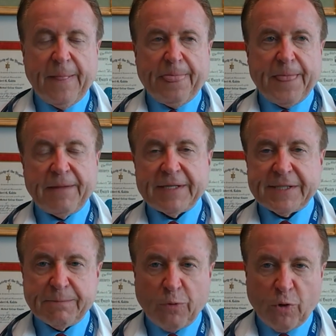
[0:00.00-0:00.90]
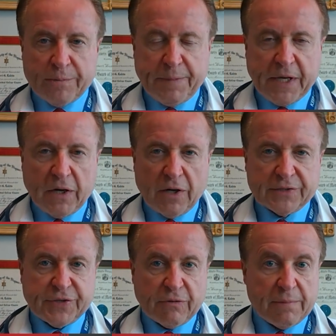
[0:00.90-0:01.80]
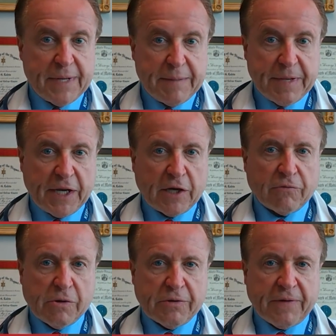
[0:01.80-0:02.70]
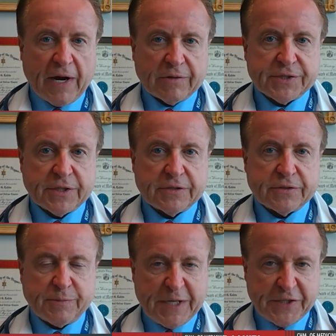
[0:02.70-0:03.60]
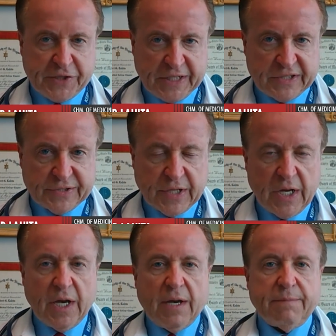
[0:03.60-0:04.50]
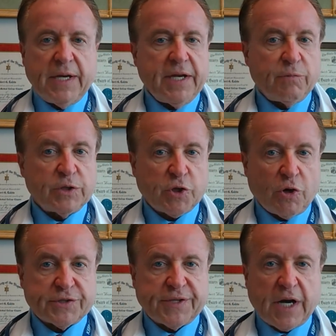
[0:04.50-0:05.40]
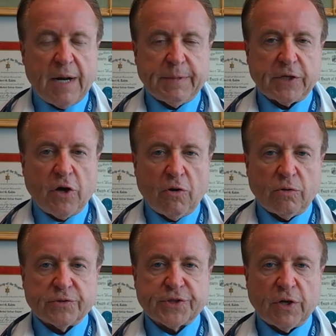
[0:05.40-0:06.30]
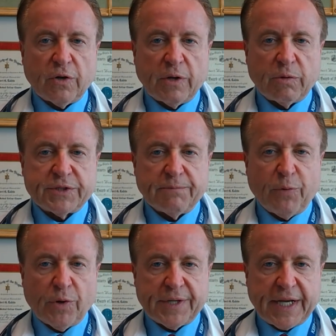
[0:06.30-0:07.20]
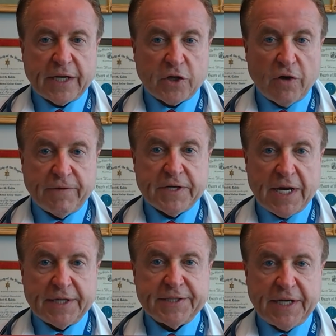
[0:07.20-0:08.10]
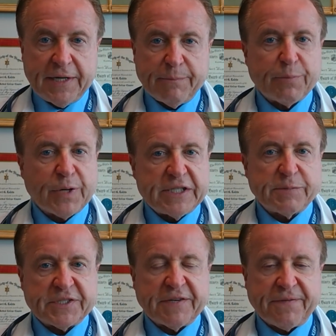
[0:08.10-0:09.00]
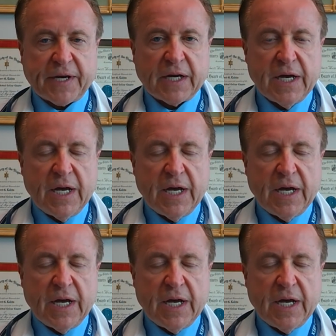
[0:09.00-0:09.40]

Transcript: Now, that's important because there are many, many coronavirus species, many of which cause the common cold. So it was important to get COVID nineteen pretty specific.